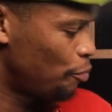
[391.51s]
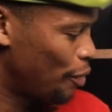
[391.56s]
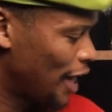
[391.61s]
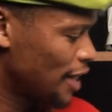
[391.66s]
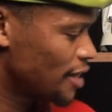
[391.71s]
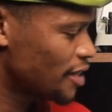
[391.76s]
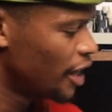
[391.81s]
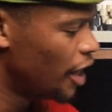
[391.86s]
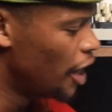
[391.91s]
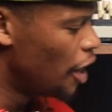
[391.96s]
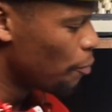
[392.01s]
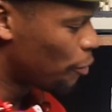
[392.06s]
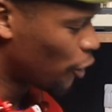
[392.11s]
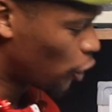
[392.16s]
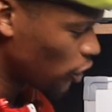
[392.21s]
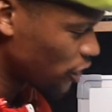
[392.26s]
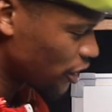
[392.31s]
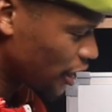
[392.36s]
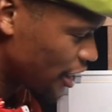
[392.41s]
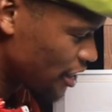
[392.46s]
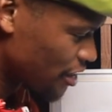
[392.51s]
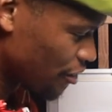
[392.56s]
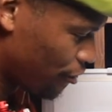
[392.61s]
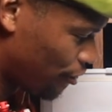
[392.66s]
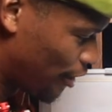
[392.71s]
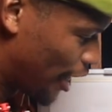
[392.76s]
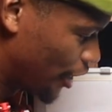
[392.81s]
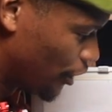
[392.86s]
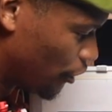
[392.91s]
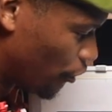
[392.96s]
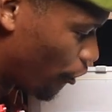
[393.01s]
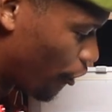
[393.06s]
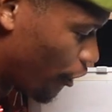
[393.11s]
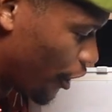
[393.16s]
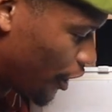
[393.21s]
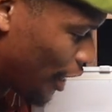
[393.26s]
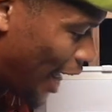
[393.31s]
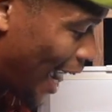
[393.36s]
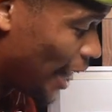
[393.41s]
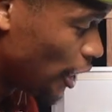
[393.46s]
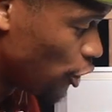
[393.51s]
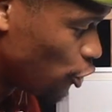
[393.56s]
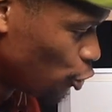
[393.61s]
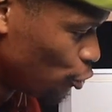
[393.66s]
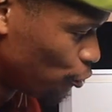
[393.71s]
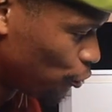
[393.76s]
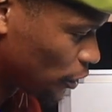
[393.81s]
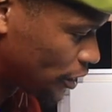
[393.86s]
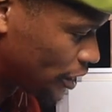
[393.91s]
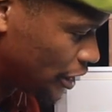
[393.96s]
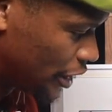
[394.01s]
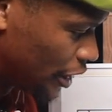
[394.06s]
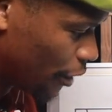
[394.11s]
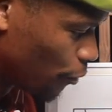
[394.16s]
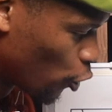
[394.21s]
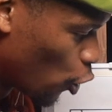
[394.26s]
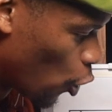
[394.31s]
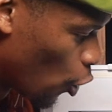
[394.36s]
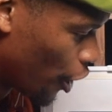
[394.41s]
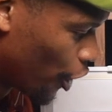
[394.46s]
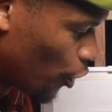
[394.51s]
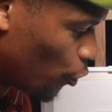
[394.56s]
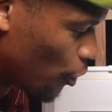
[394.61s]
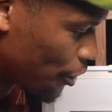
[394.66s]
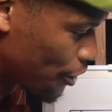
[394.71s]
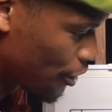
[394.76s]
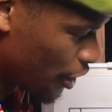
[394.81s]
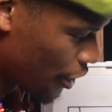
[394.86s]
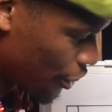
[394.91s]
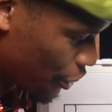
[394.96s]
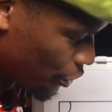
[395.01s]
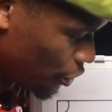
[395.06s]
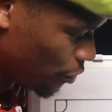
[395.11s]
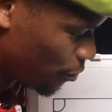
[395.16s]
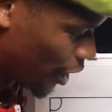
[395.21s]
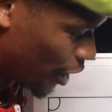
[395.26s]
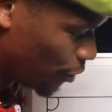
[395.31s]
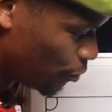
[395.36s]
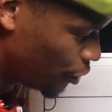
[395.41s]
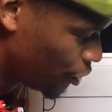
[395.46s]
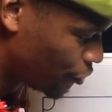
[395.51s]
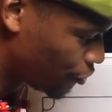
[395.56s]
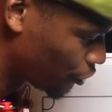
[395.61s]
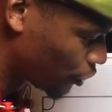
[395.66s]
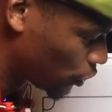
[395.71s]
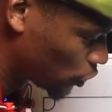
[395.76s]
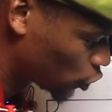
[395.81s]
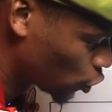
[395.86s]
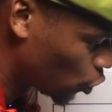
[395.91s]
But because it is a final, then I do foresee them going with a three-man midfield.